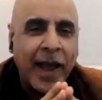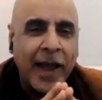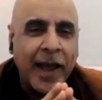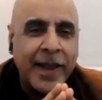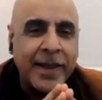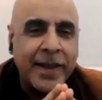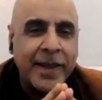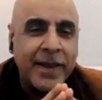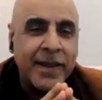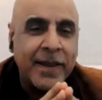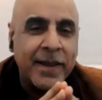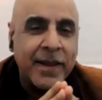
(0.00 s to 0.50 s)

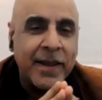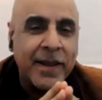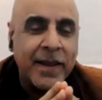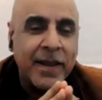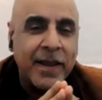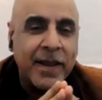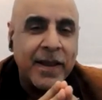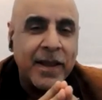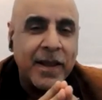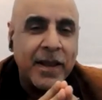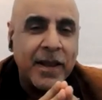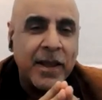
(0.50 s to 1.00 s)
And
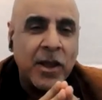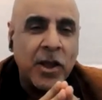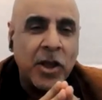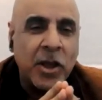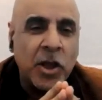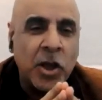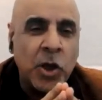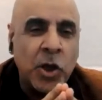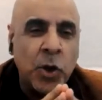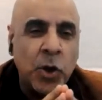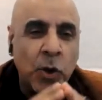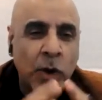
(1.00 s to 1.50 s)

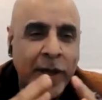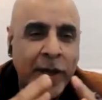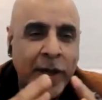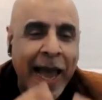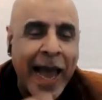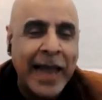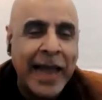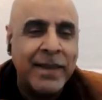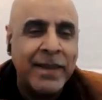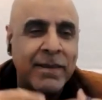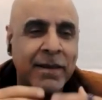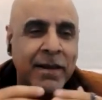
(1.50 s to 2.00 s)
you
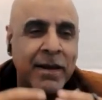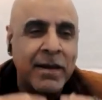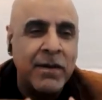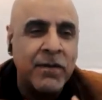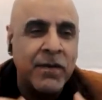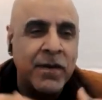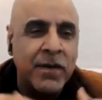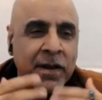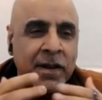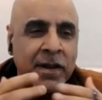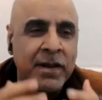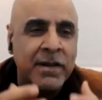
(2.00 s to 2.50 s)
can
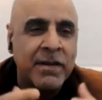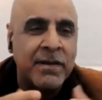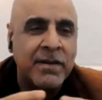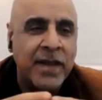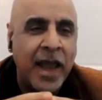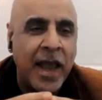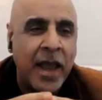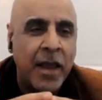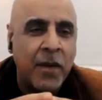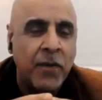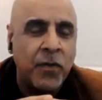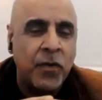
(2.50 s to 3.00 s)
deliver the
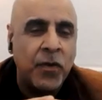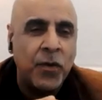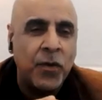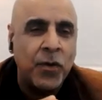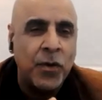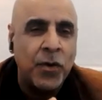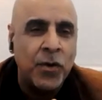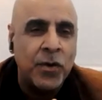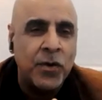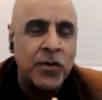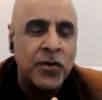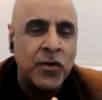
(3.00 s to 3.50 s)
same
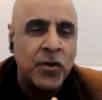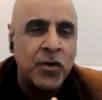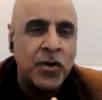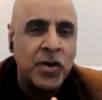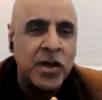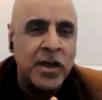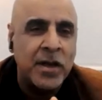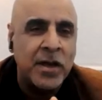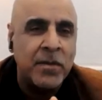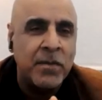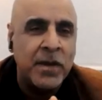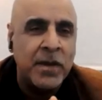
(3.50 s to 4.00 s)
through your
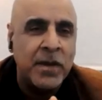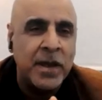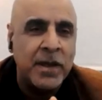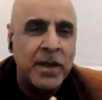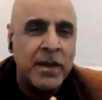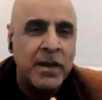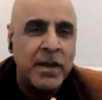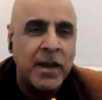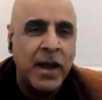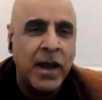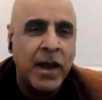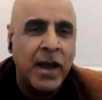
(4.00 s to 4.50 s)
social
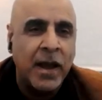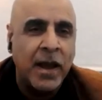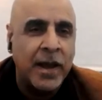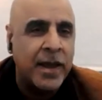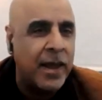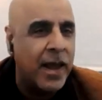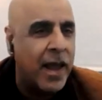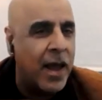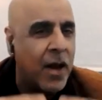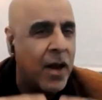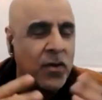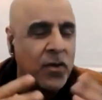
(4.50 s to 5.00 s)
media
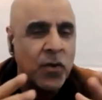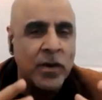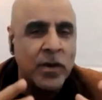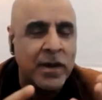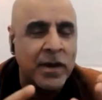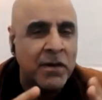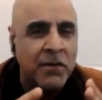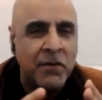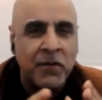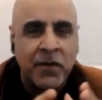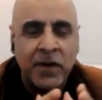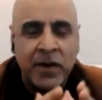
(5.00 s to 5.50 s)
accounts,
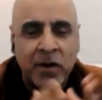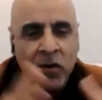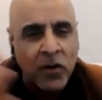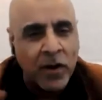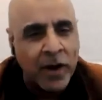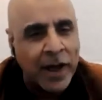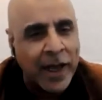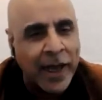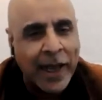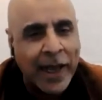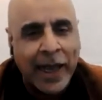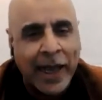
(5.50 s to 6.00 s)
whatever you
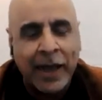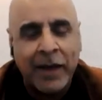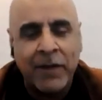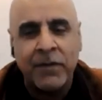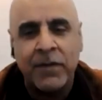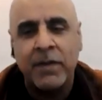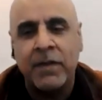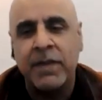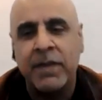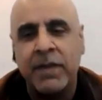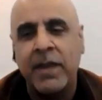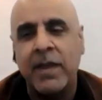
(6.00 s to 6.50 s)

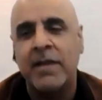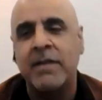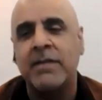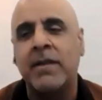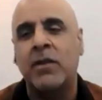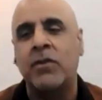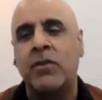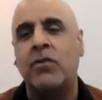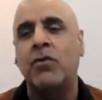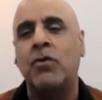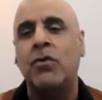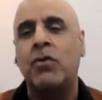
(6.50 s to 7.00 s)
have, things
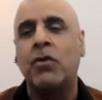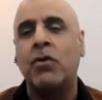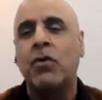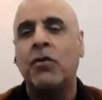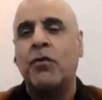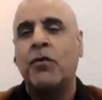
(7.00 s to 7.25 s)
that you